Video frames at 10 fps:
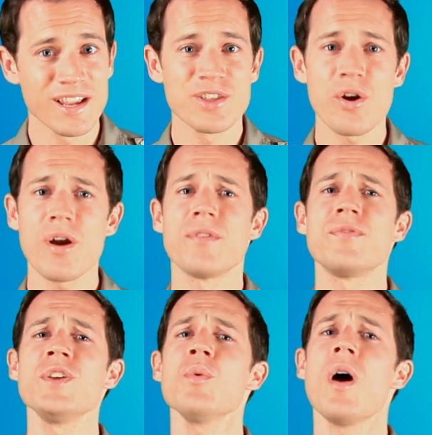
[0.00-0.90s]
there are a
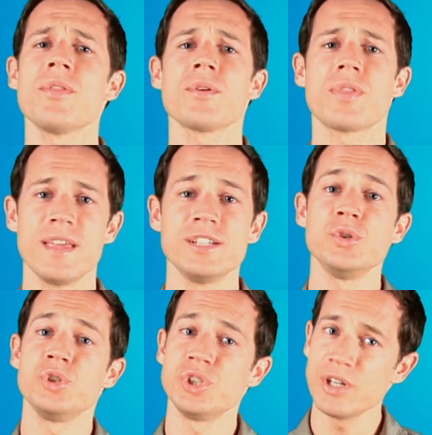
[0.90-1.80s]
few other things
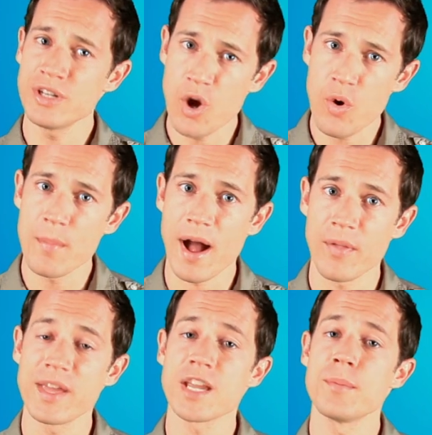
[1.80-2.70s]
you should know
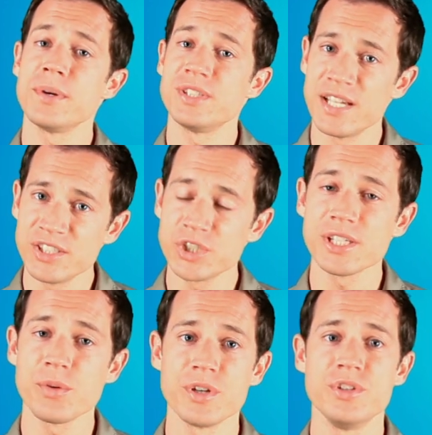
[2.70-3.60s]
about that can
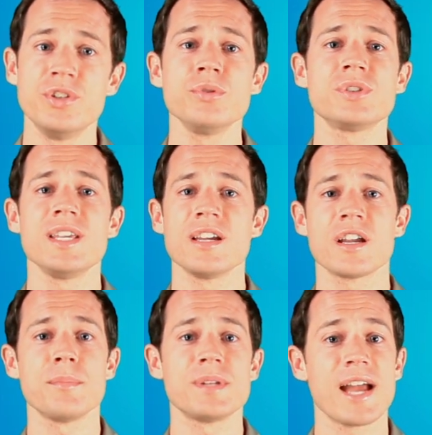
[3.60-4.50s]
potentially reduce the
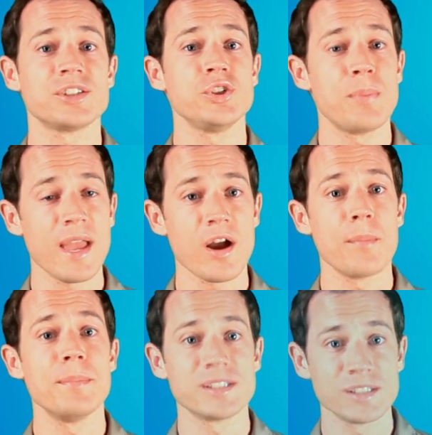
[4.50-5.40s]
income tax you pay
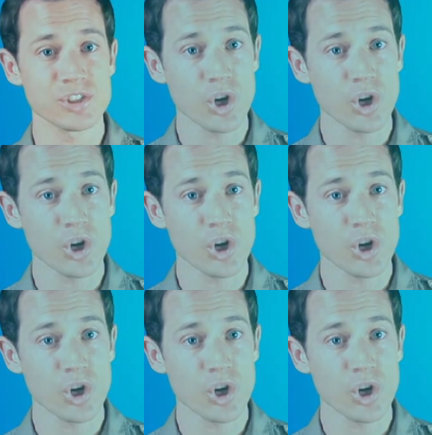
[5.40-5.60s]
on business